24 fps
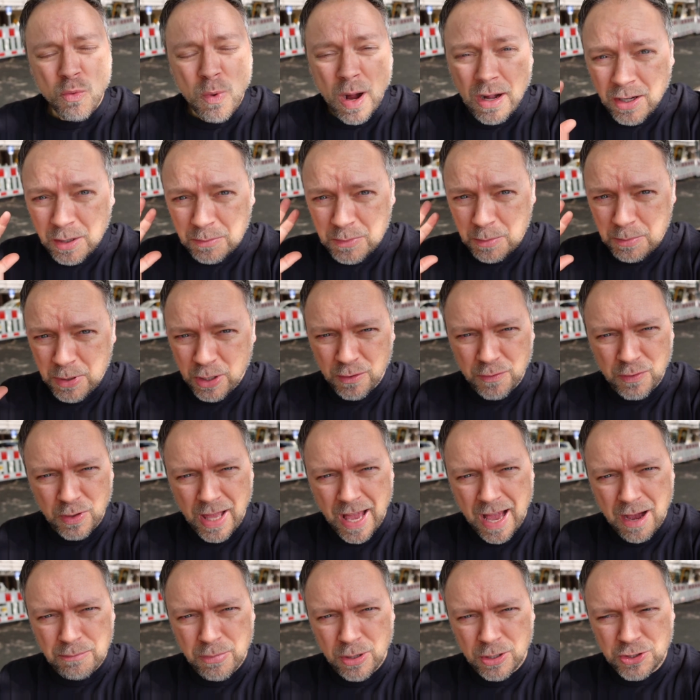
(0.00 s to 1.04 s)
Welcome to beautiful
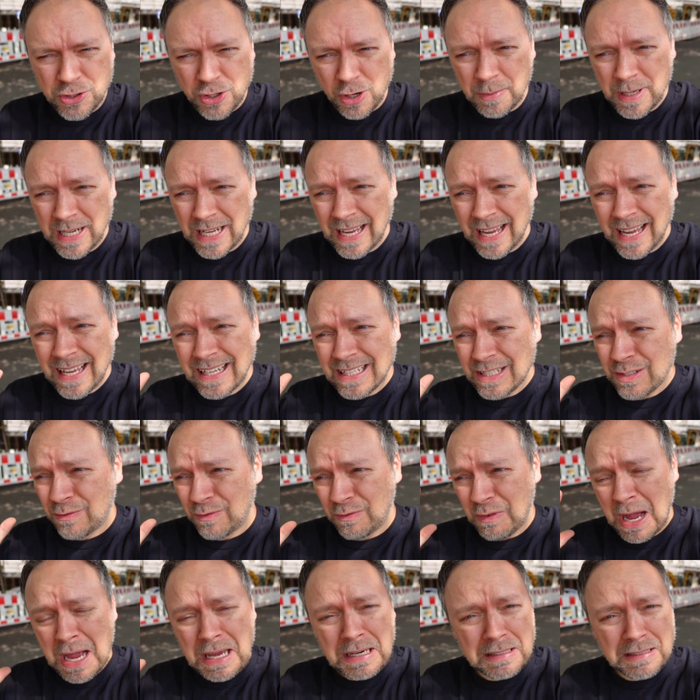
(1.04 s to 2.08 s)
Hamburg, Germany. It is
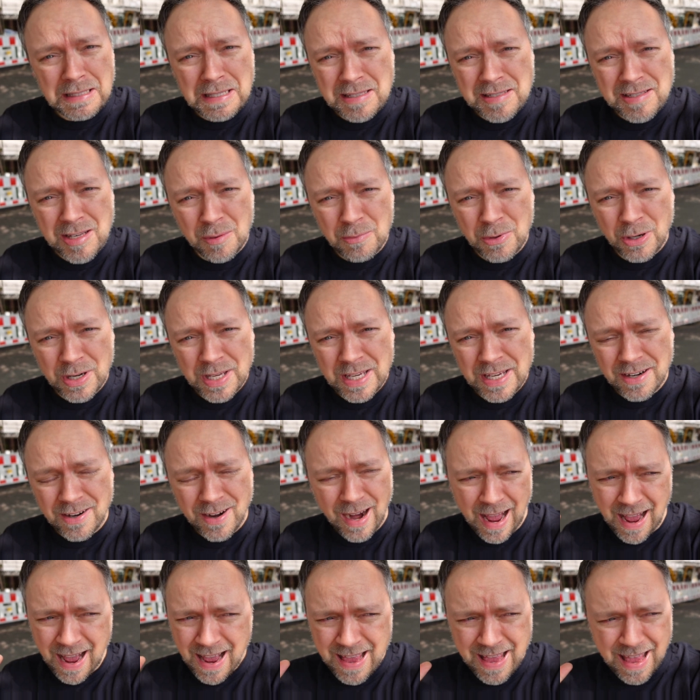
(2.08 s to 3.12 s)
finally summer
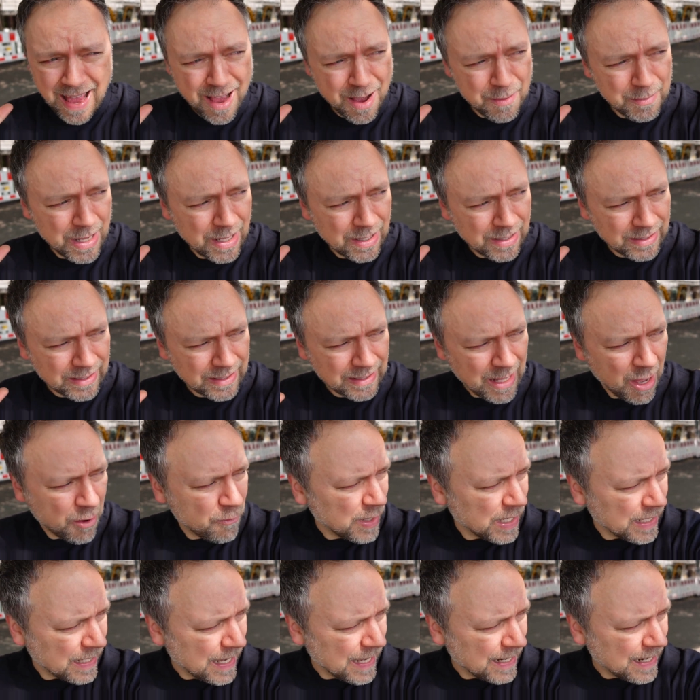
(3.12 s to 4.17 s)
here. I am
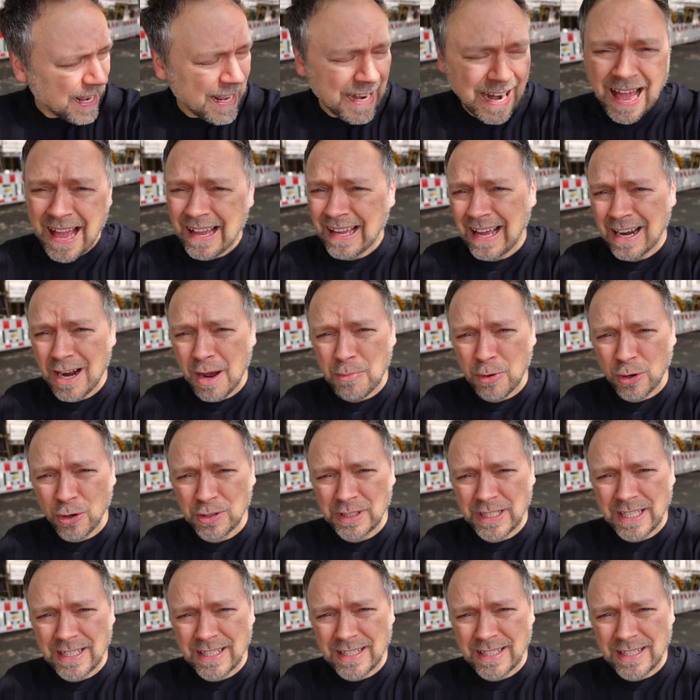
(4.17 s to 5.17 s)
loving it and I got up early